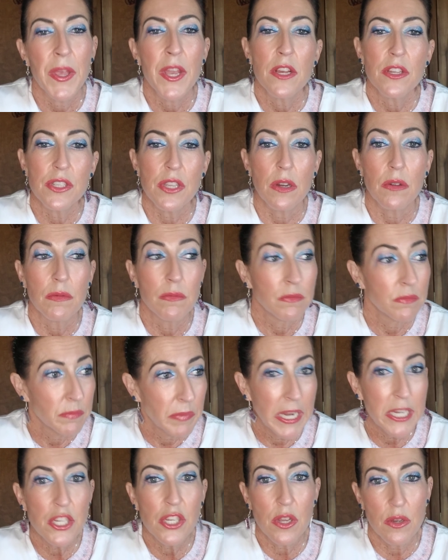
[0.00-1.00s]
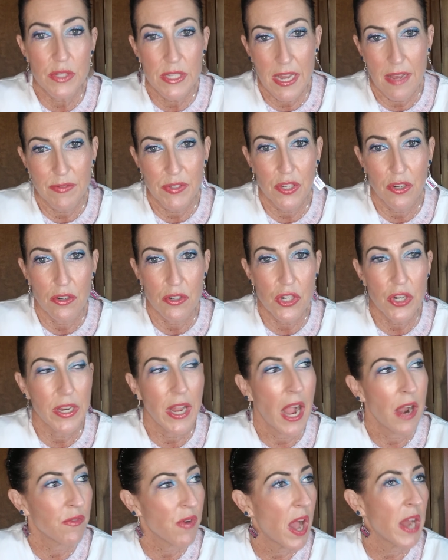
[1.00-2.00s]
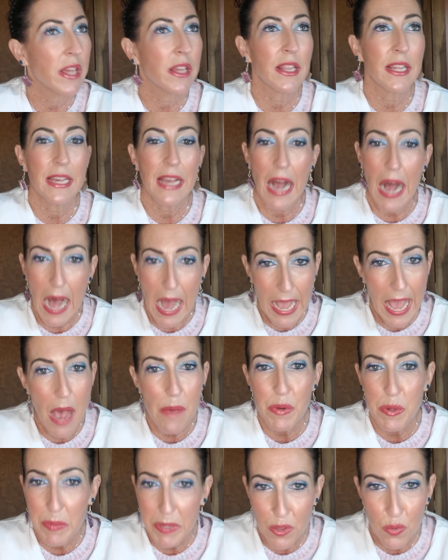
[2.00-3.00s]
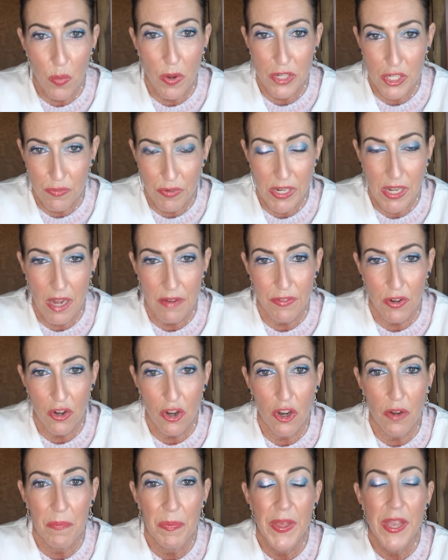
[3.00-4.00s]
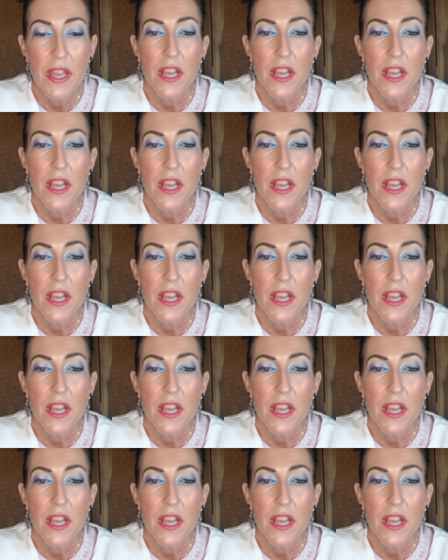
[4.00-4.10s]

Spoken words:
So patient goes to have surgery. Ironically, I happen to be the one to recover her.